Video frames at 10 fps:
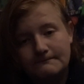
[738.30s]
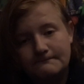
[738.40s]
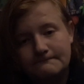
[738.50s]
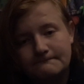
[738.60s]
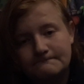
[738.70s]

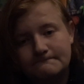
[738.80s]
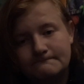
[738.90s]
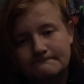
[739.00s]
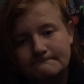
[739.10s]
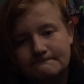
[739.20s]

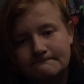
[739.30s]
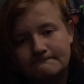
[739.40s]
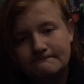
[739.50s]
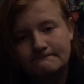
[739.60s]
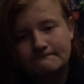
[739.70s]

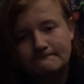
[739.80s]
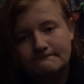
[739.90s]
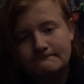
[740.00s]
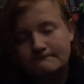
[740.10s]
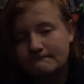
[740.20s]

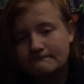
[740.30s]
(no one is talking)